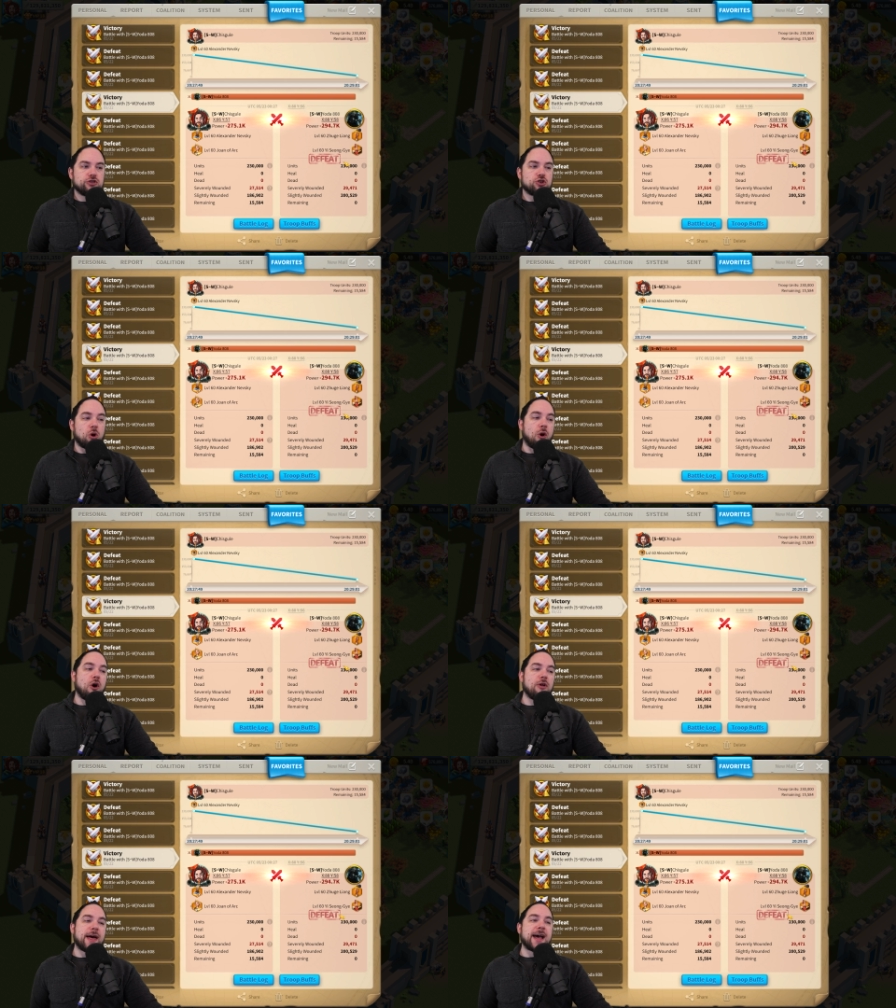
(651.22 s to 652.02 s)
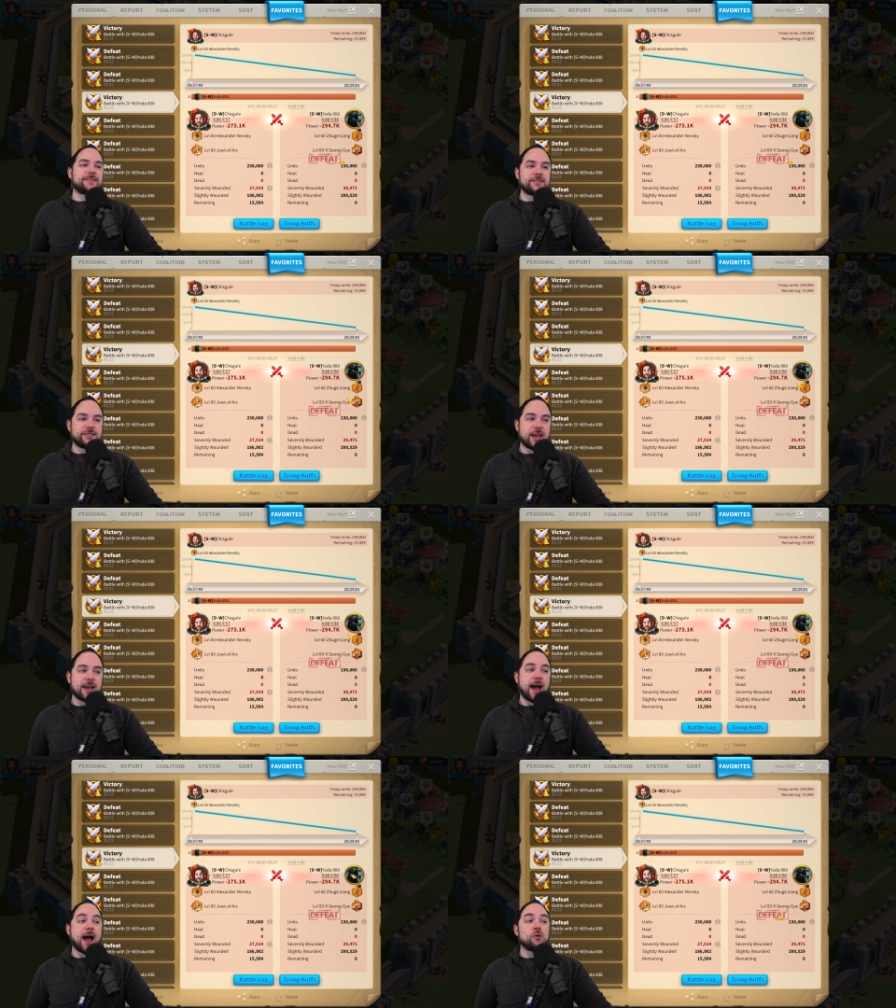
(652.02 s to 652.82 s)
So, all that to
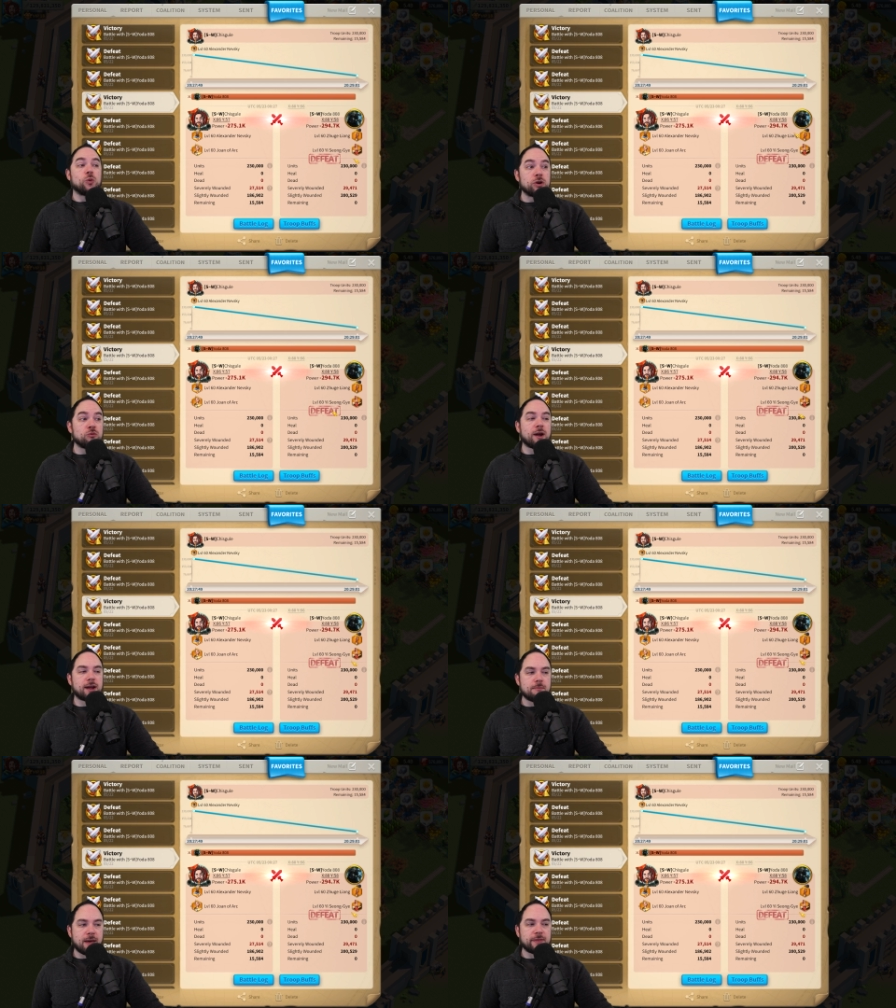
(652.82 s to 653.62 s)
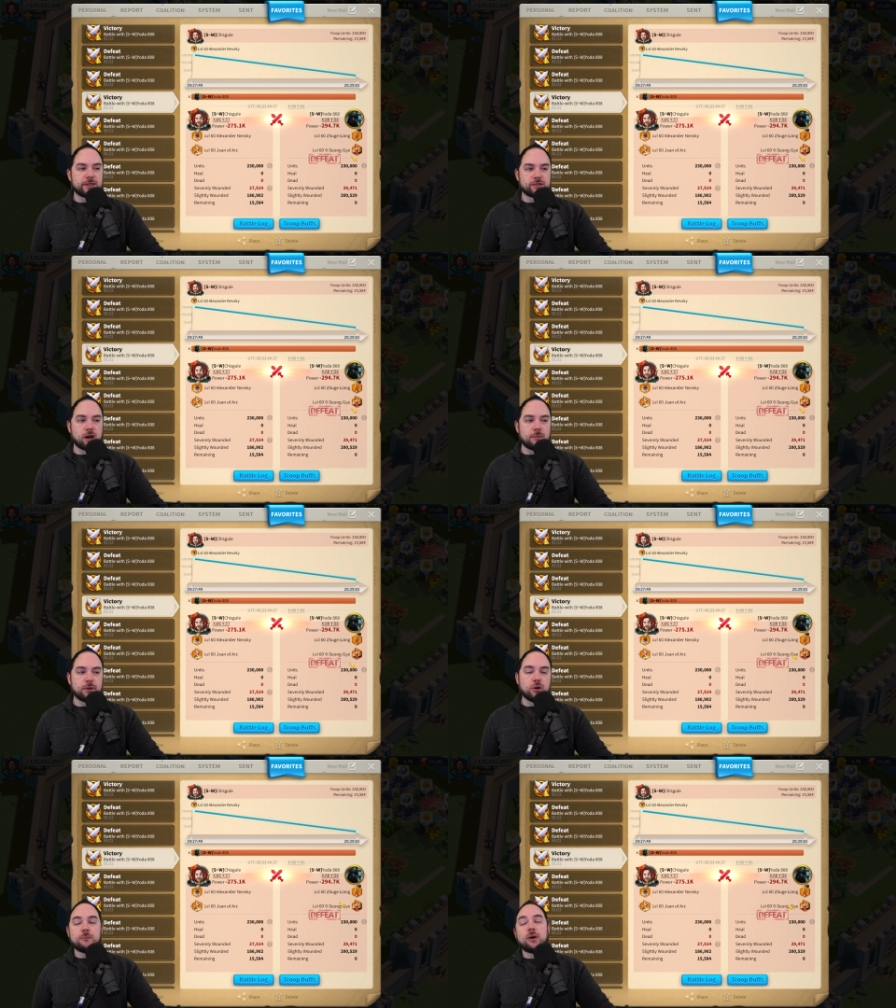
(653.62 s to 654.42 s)
say, I wouldn't recommend this
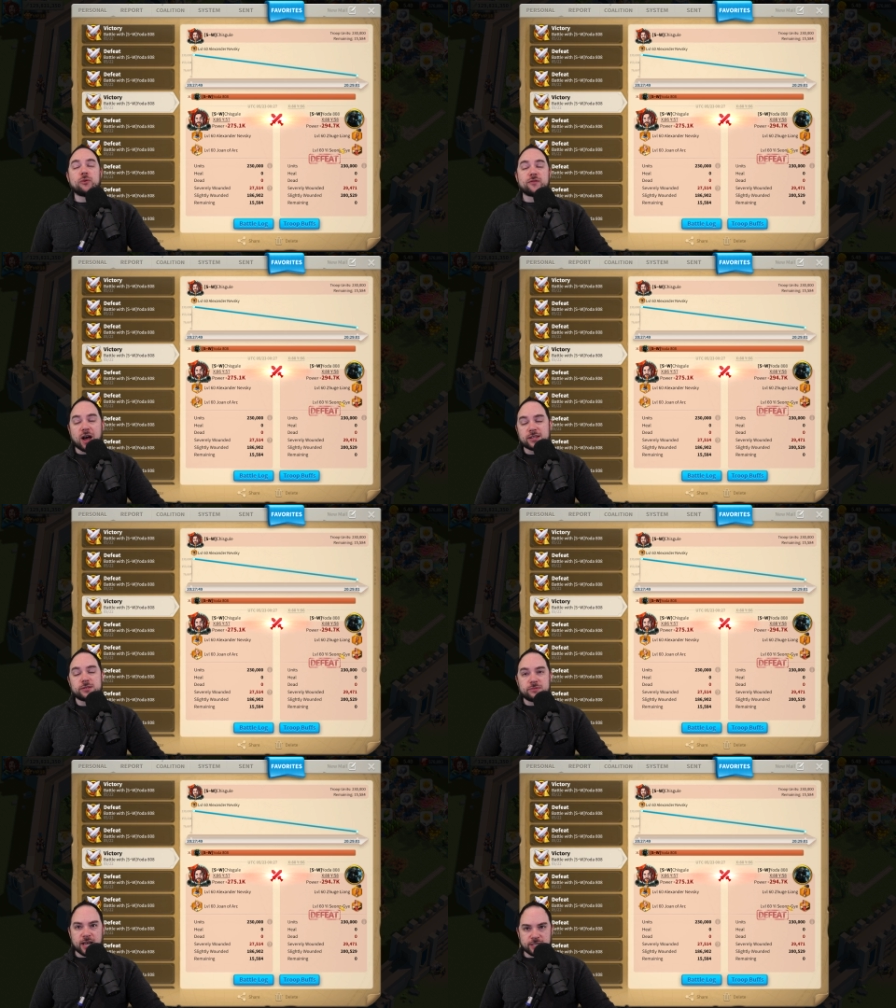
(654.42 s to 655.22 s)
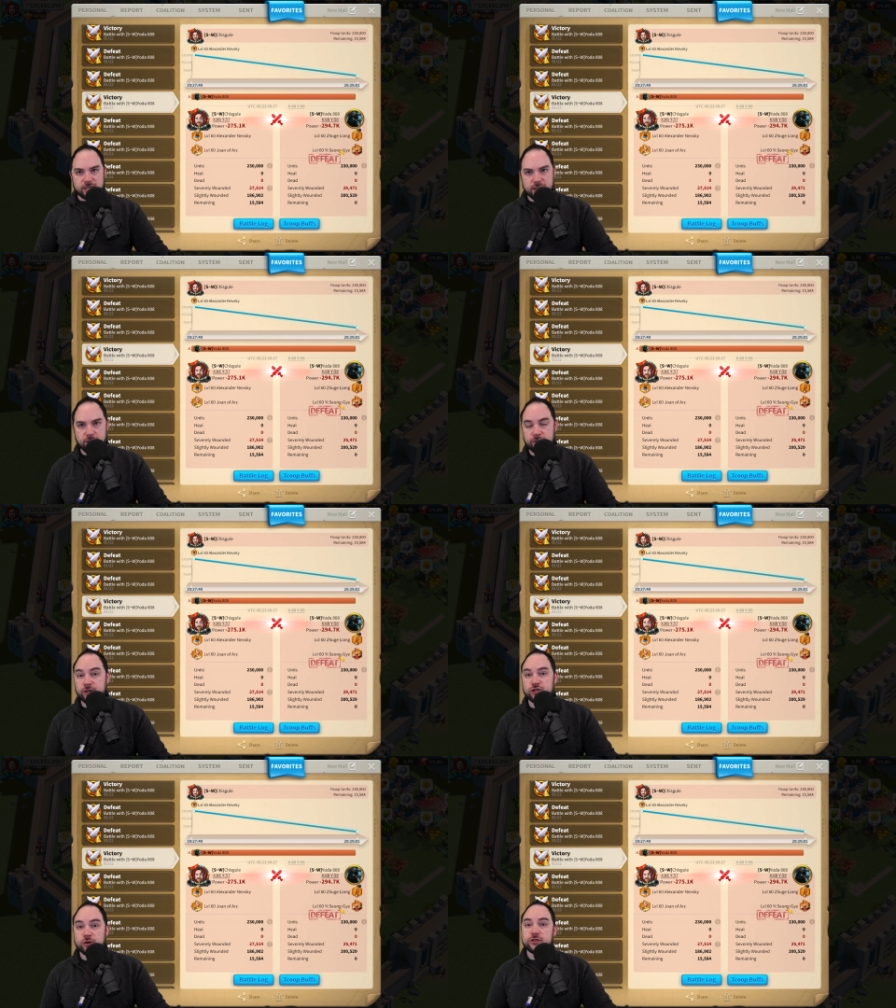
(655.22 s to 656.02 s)
combo, but we've got some testing here
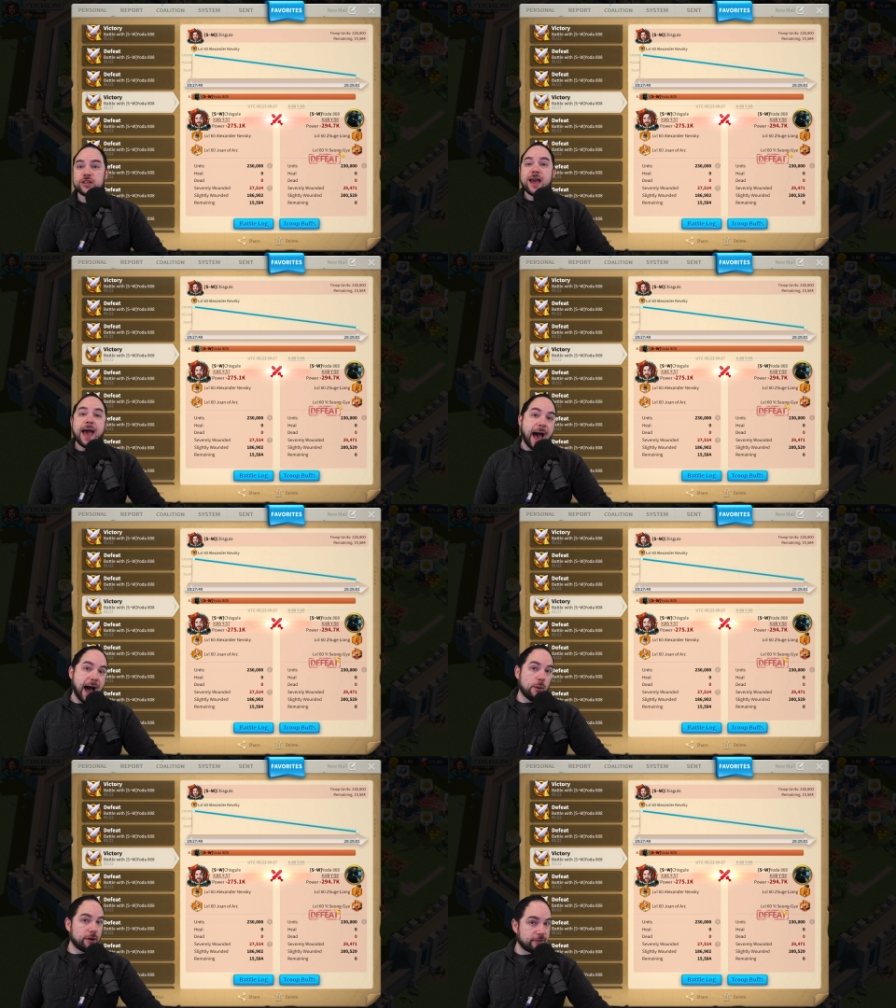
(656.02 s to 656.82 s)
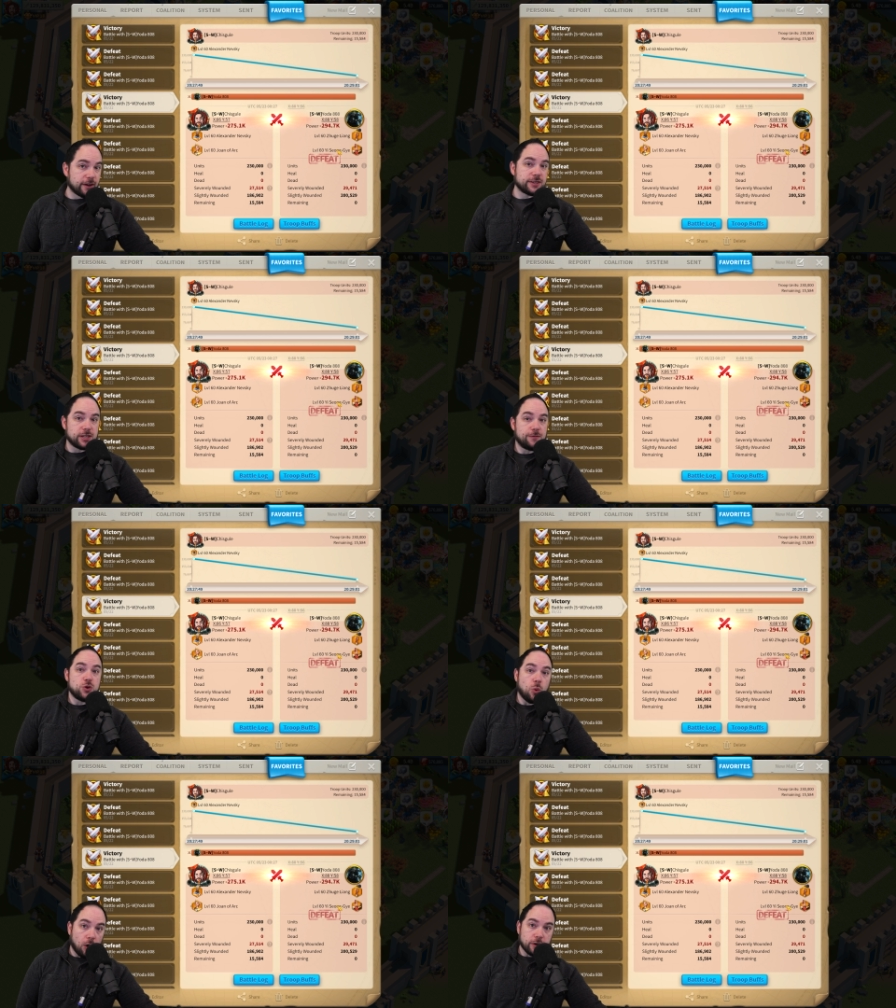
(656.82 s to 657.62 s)
that shows how it does if
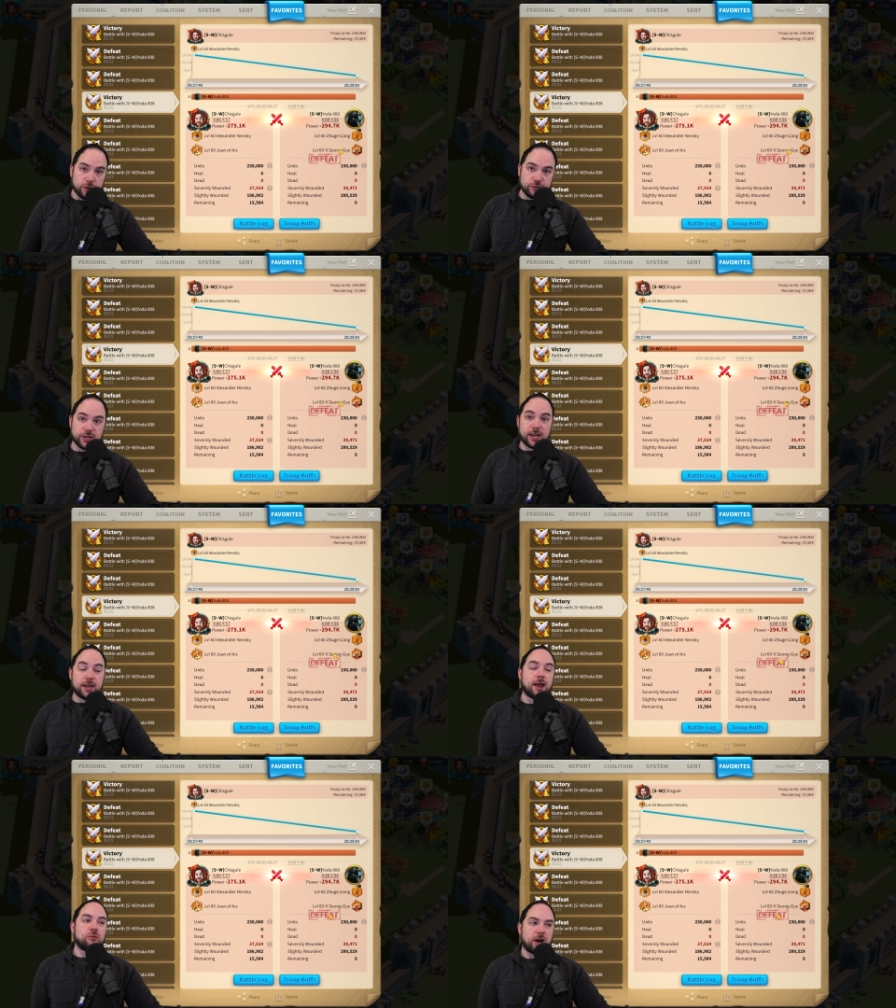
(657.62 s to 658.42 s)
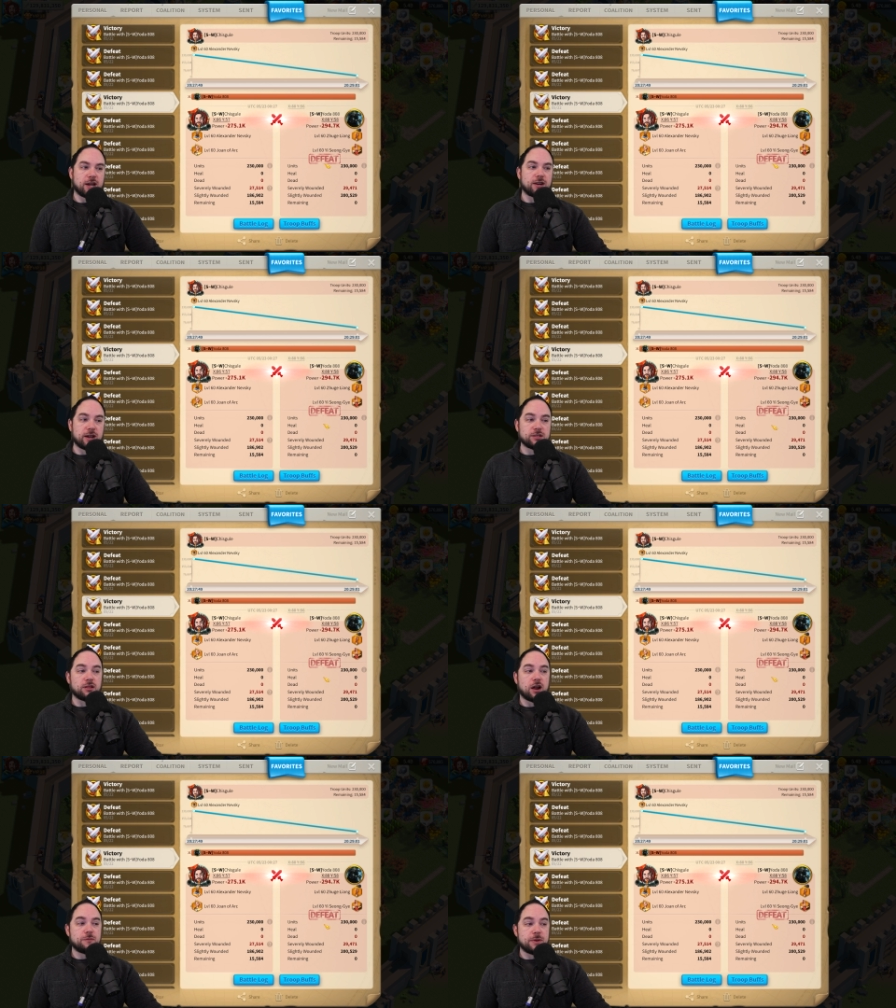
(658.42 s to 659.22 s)
you are using it, and I recognize a
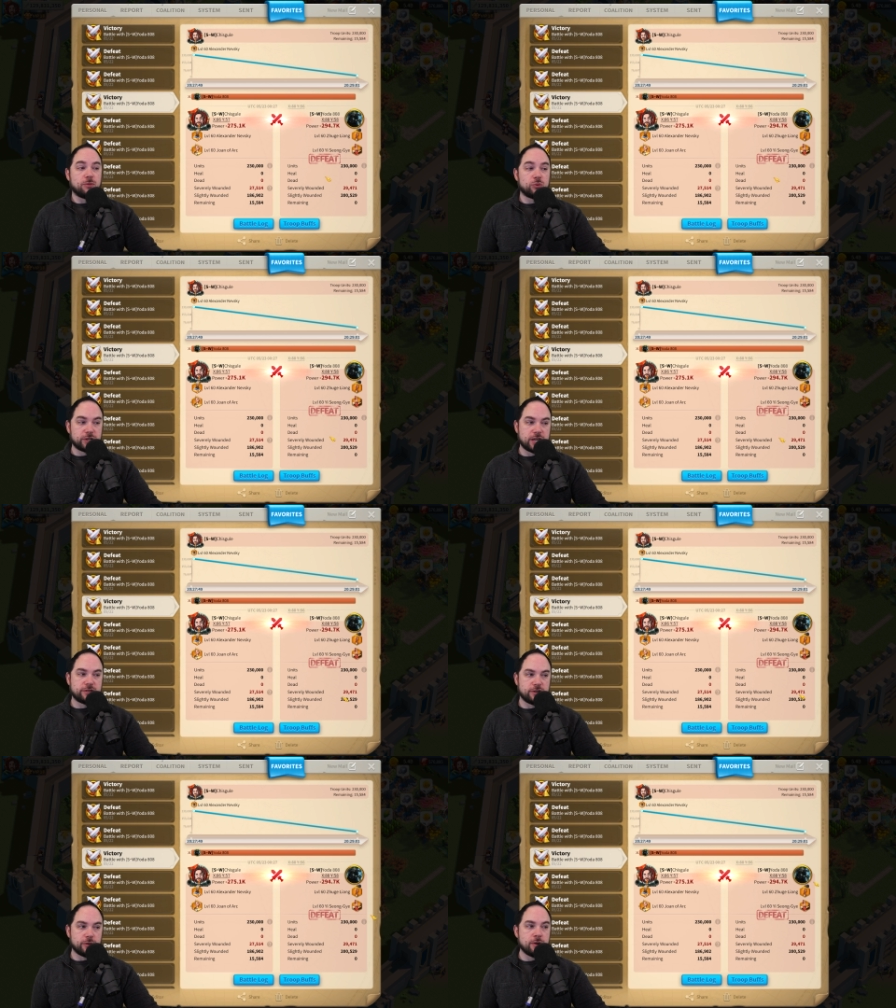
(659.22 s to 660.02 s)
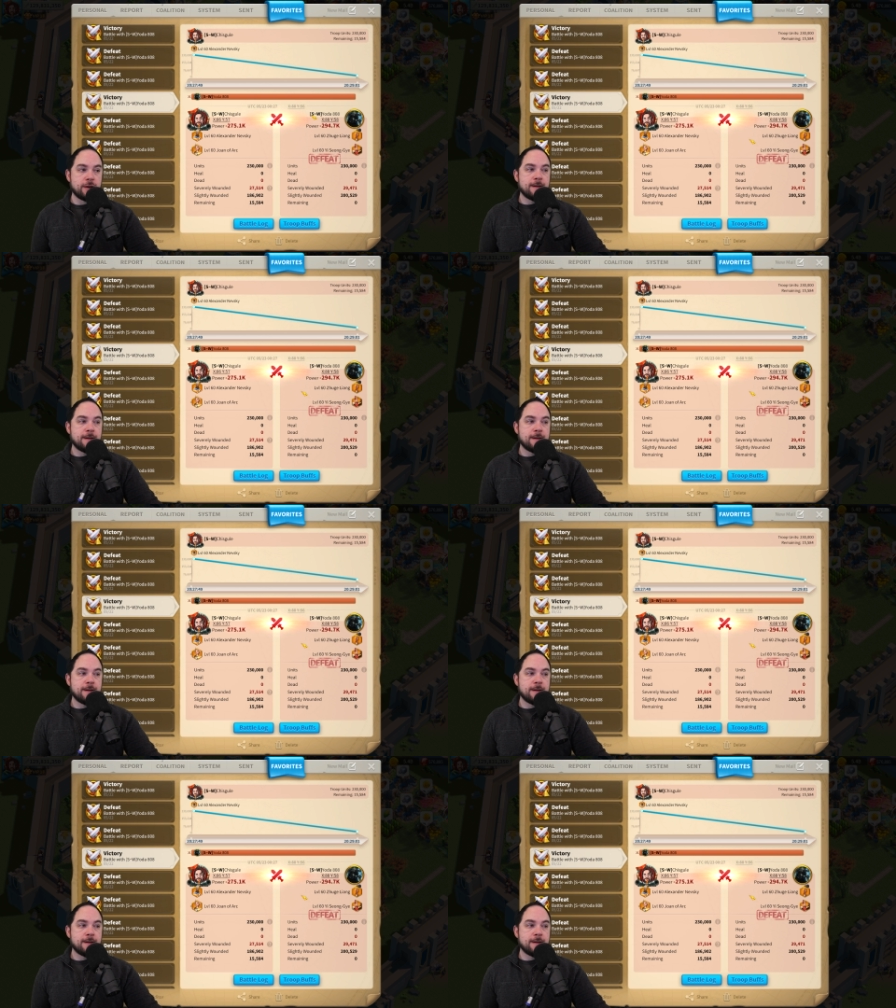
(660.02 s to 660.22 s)
lot of people will need to.